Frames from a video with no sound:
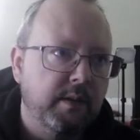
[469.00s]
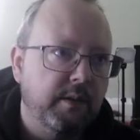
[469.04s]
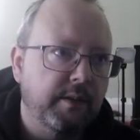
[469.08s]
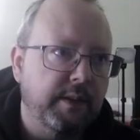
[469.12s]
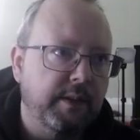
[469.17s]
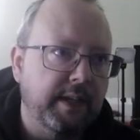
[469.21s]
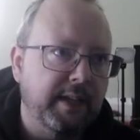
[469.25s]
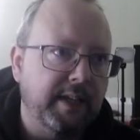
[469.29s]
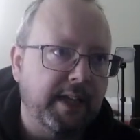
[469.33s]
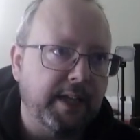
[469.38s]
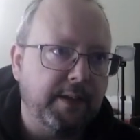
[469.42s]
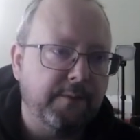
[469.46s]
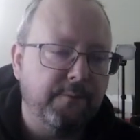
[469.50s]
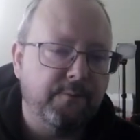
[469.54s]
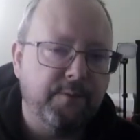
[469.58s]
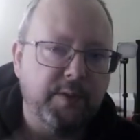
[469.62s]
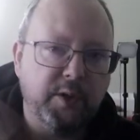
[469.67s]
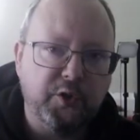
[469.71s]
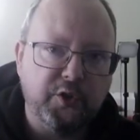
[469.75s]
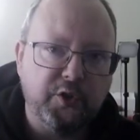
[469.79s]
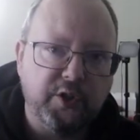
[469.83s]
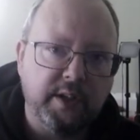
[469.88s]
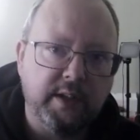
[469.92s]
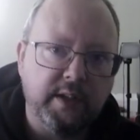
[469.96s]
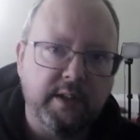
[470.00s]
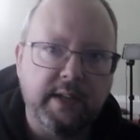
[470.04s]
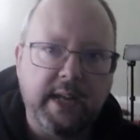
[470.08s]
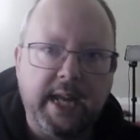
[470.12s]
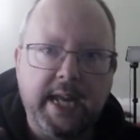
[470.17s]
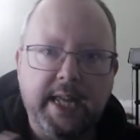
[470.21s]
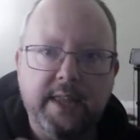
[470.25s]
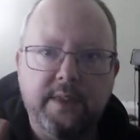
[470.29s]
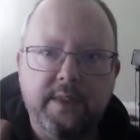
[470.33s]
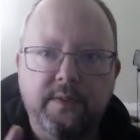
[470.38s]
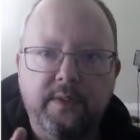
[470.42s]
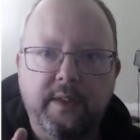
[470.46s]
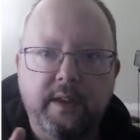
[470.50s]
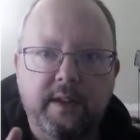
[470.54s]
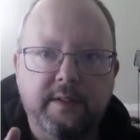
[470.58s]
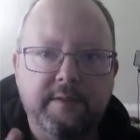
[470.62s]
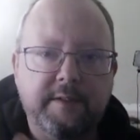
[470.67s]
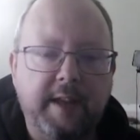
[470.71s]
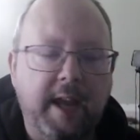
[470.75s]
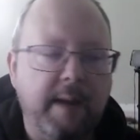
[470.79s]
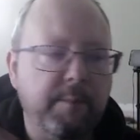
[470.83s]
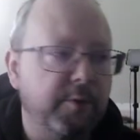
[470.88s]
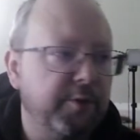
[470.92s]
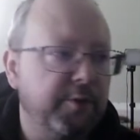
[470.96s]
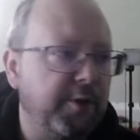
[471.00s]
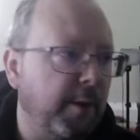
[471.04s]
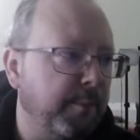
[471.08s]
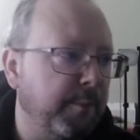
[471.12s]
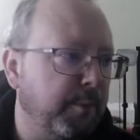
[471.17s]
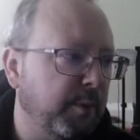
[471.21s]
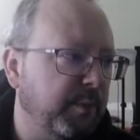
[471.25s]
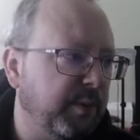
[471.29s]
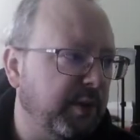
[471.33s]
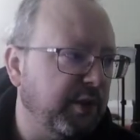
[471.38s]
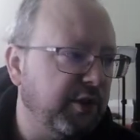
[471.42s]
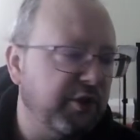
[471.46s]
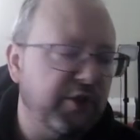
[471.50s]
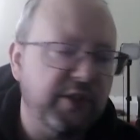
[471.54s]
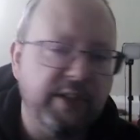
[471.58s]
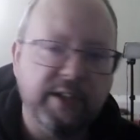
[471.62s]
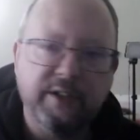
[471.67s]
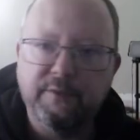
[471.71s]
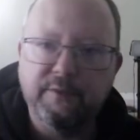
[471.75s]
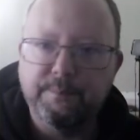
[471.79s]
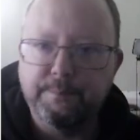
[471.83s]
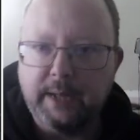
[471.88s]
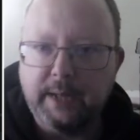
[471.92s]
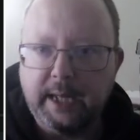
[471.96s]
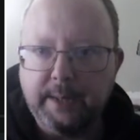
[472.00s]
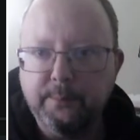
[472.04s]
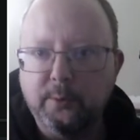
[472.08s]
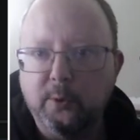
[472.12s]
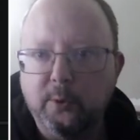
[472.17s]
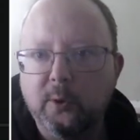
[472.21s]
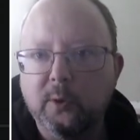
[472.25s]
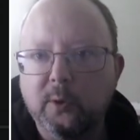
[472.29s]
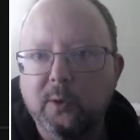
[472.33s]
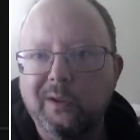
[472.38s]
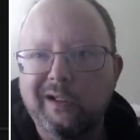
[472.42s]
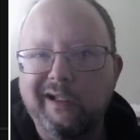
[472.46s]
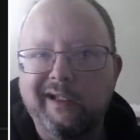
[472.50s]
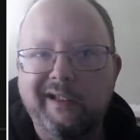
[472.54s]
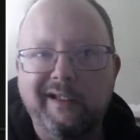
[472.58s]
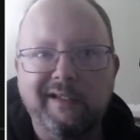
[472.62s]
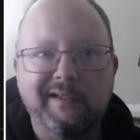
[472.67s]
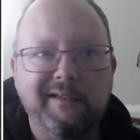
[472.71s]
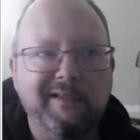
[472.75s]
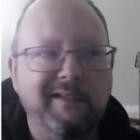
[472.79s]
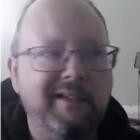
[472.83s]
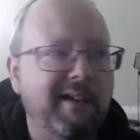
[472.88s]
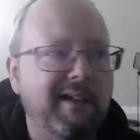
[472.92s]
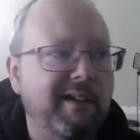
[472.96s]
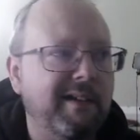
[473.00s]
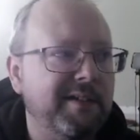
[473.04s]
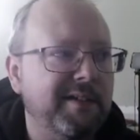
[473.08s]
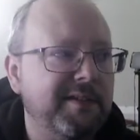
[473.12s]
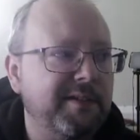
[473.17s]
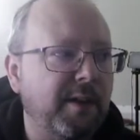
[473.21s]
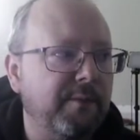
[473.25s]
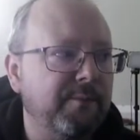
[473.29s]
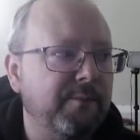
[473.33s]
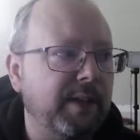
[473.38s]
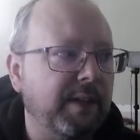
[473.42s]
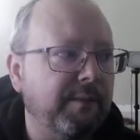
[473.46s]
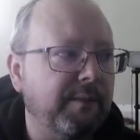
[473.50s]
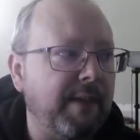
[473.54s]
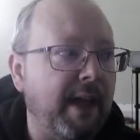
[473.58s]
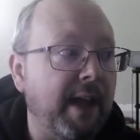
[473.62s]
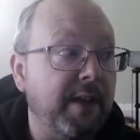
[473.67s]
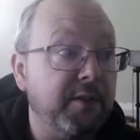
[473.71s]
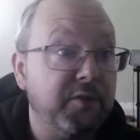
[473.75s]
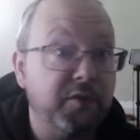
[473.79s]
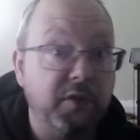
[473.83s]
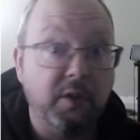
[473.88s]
the fiction and the tabletop RPG people and stuff like that.